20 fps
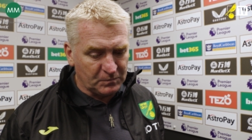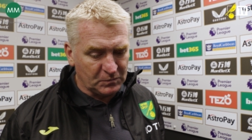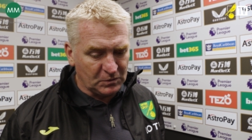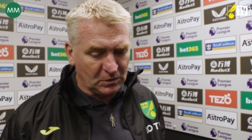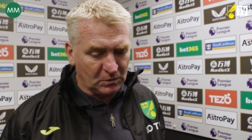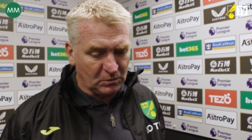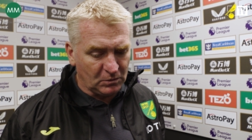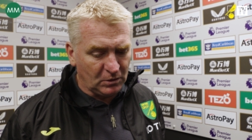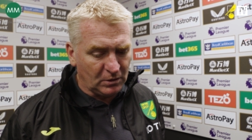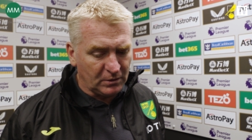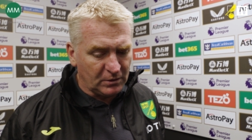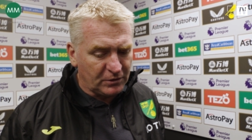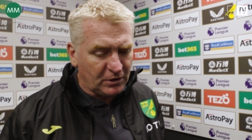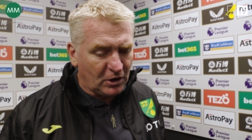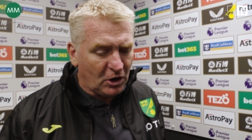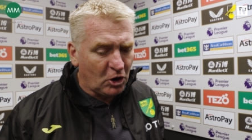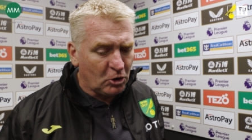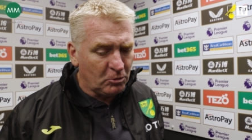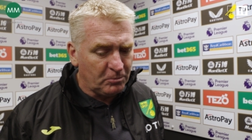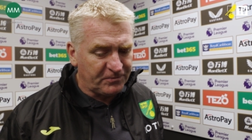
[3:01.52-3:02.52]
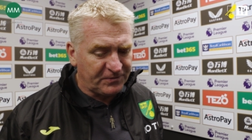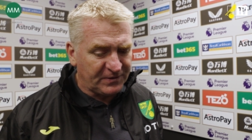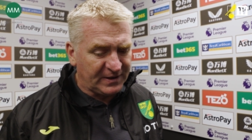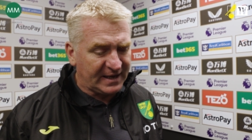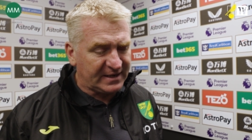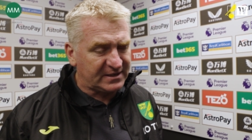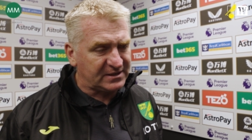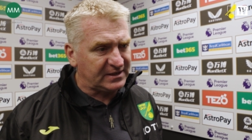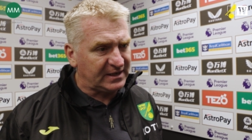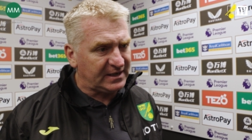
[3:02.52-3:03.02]
you know, the hope for
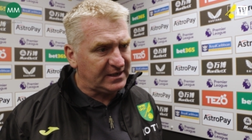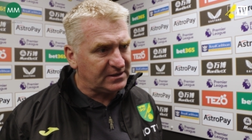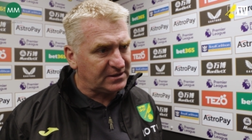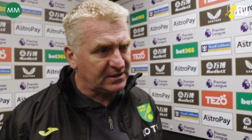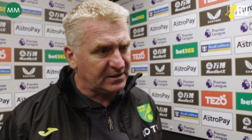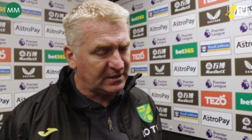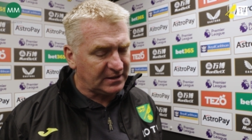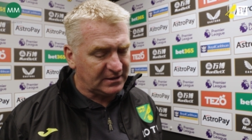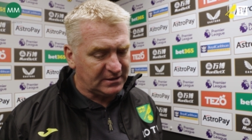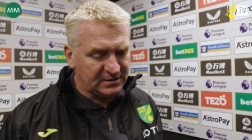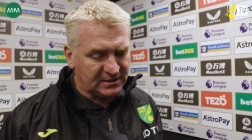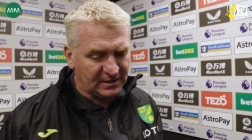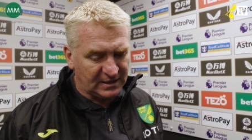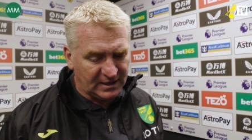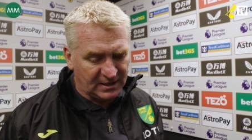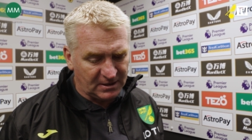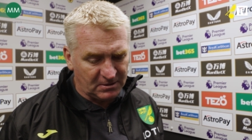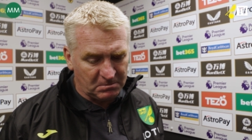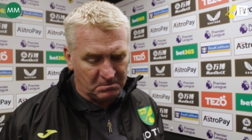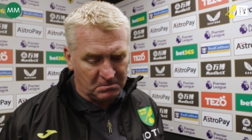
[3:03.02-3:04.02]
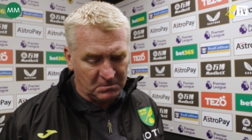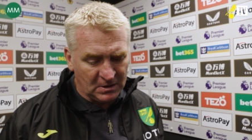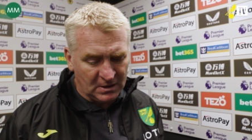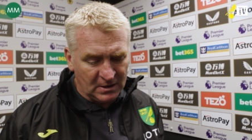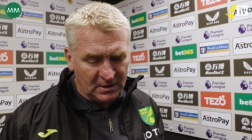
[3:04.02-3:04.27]
next season, and um,